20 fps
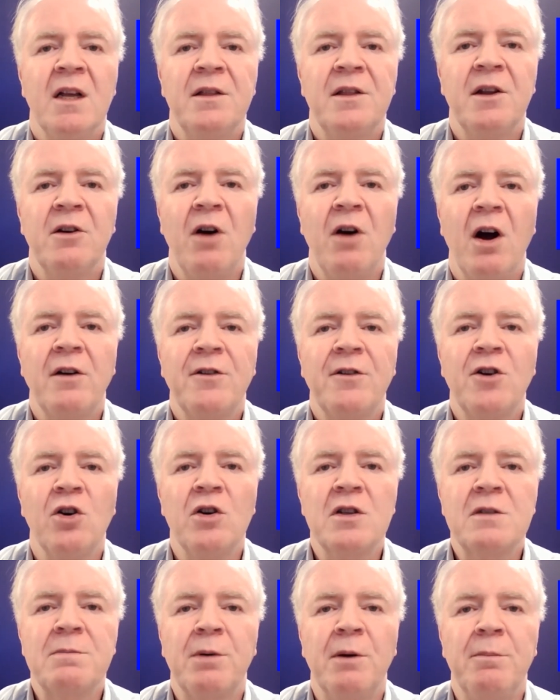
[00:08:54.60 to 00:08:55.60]
There are, of
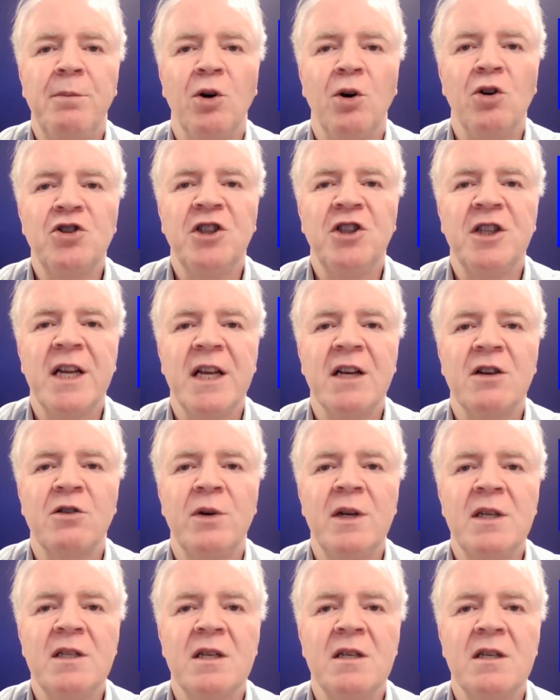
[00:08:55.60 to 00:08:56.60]
course, proportionate
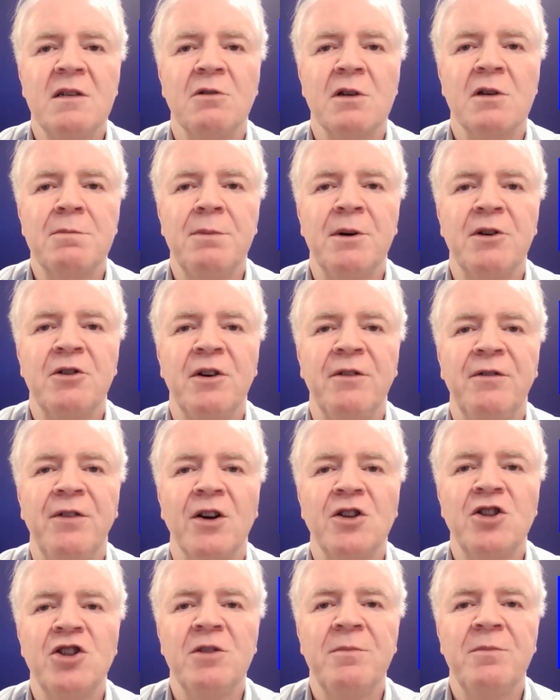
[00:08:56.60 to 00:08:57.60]
increases in respiratory
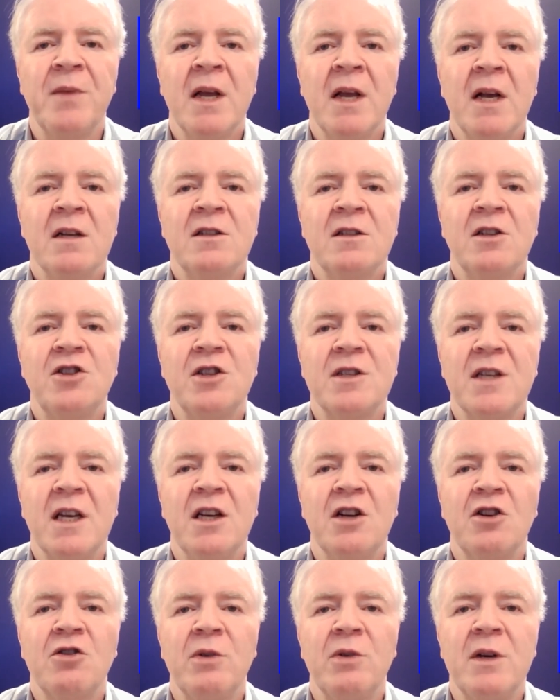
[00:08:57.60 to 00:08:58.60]
function, such as
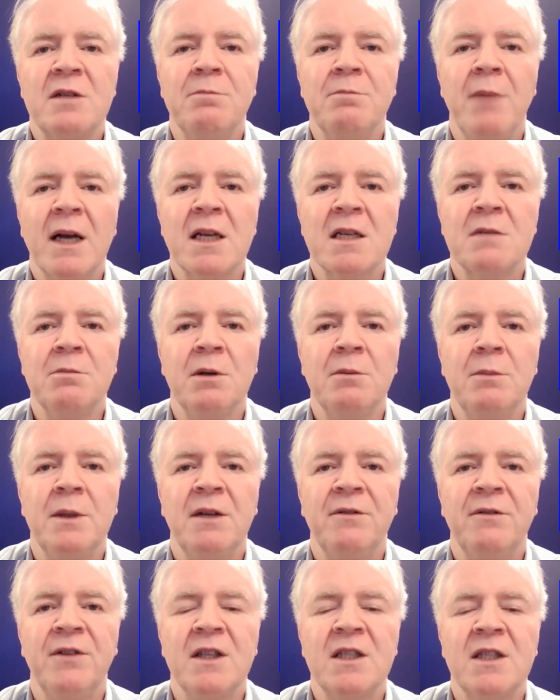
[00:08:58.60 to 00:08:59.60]
increased maximal
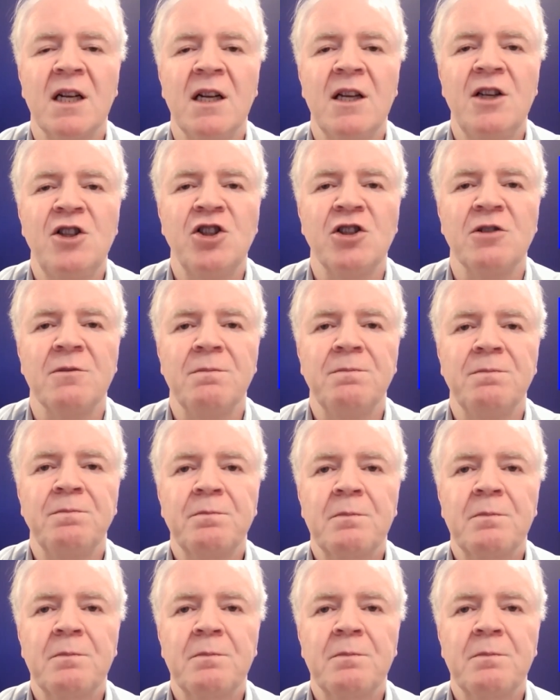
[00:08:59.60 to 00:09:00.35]
minute ventilation.